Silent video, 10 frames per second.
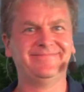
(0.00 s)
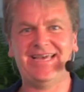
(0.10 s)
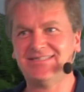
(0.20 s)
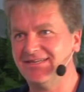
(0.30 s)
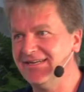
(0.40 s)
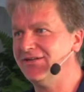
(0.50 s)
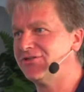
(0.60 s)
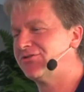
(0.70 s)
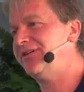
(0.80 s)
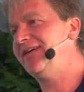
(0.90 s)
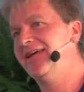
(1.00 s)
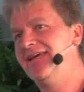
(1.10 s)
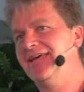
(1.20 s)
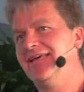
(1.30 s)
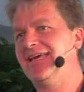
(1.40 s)
as an industry,
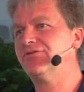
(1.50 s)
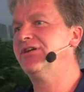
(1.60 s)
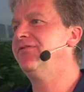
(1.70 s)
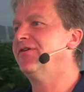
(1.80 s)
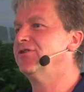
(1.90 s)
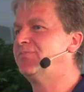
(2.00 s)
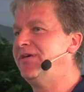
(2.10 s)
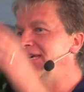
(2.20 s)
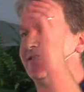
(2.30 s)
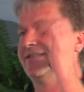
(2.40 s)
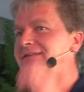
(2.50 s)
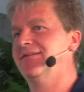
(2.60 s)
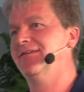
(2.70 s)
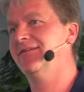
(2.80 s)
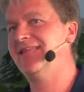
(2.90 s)
get rid of those peaks?
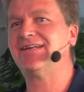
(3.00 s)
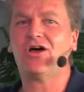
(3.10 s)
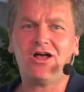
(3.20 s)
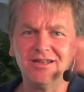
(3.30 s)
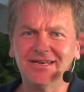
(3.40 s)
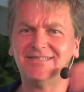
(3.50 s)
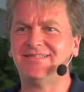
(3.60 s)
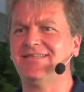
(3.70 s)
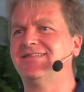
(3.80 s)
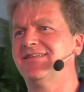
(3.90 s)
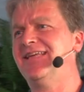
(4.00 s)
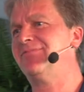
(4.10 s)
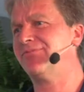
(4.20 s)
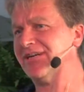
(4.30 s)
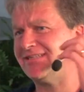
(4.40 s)
That holiday season,
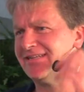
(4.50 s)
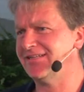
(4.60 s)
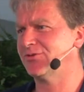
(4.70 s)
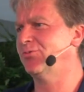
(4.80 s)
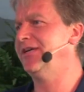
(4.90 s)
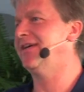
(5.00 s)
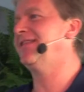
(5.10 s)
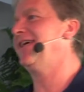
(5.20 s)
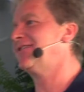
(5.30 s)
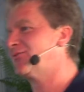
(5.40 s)
that President's Week, that